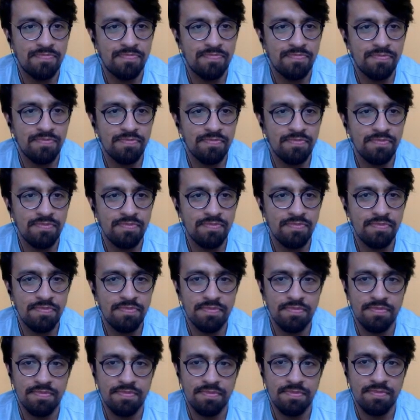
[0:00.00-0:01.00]

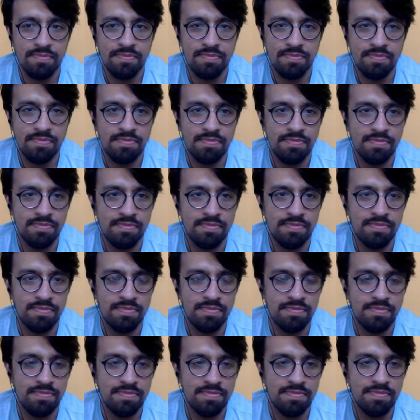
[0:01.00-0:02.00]

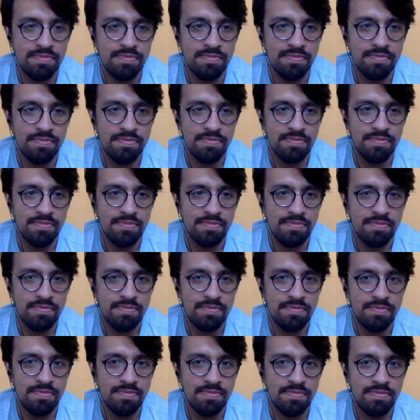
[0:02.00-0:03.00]
(not speaking)